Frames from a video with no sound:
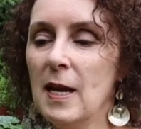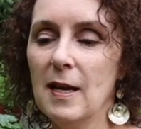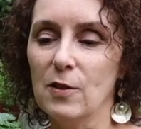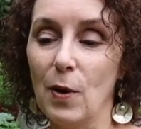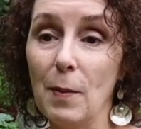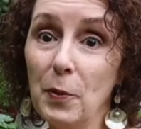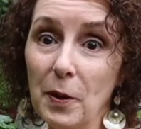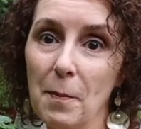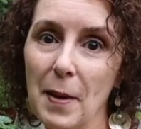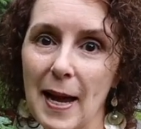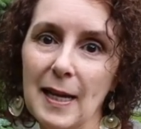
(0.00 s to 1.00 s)
So I put
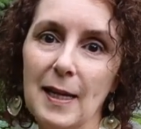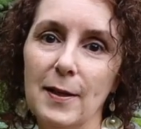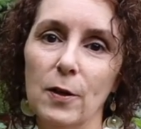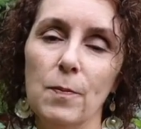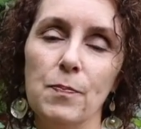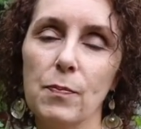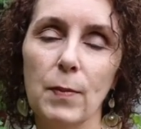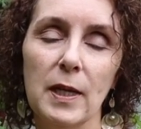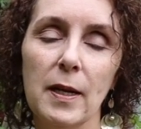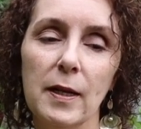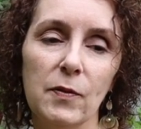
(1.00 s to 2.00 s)
them back here, but
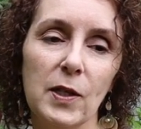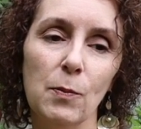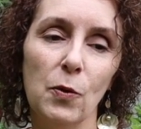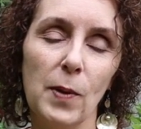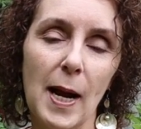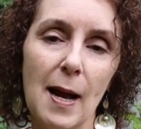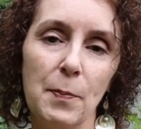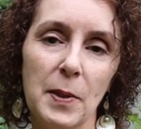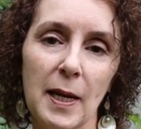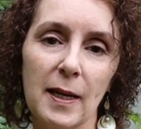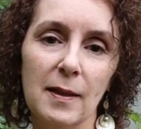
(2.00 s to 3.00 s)
none of them are ripe
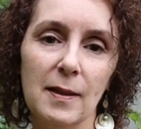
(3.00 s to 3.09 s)
yet.